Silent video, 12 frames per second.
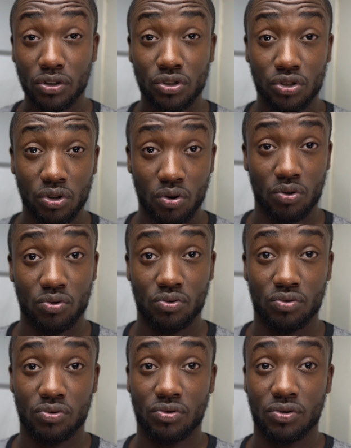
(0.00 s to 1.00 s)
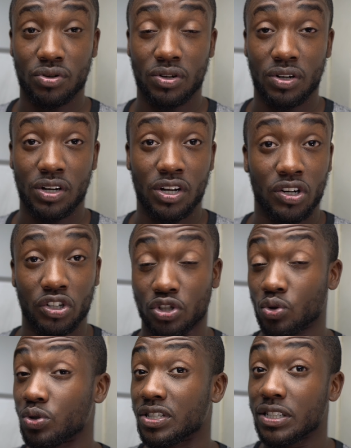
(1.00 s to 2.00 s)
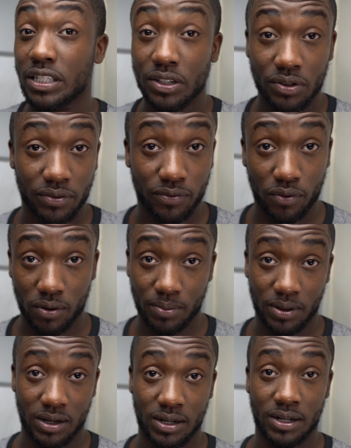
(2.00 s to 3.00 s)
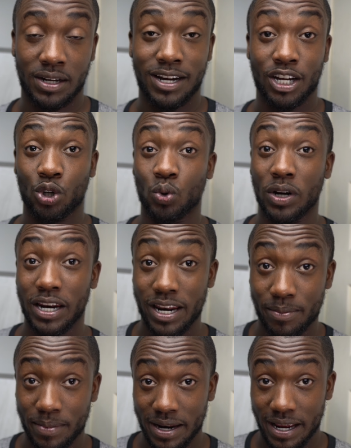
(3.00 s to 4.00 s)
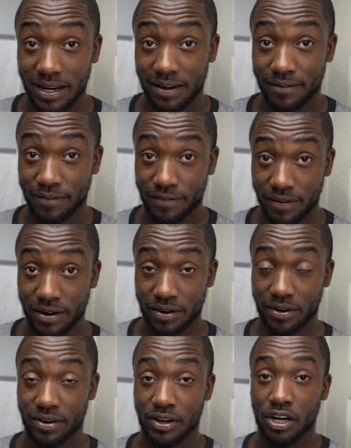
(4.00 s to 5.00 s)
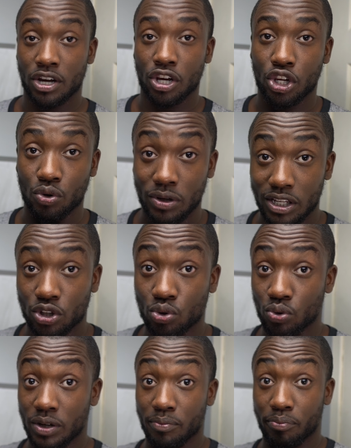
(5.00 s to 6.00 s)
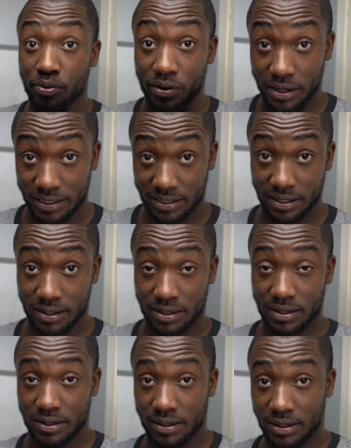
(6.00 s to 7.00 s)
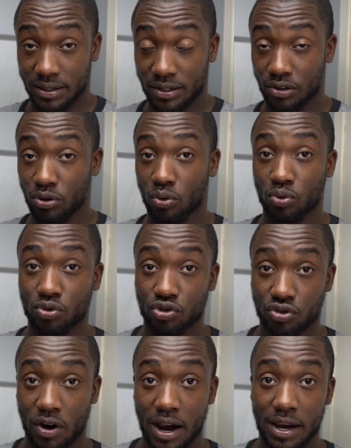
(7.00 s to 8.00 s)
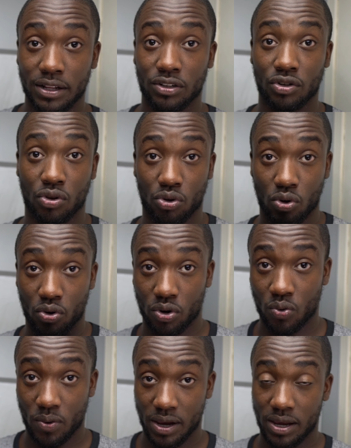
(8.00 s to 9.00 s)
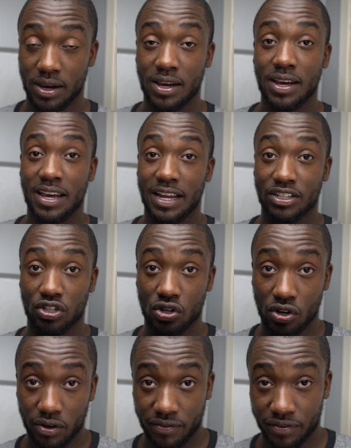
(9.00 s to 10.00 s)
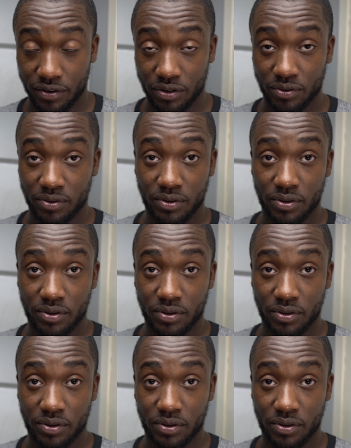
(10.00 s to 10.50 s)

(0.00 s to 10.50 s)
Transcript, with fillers: So there's no secret formula to eliminating fear. You need to embrace it. Don't try to throw it away. It's good for you.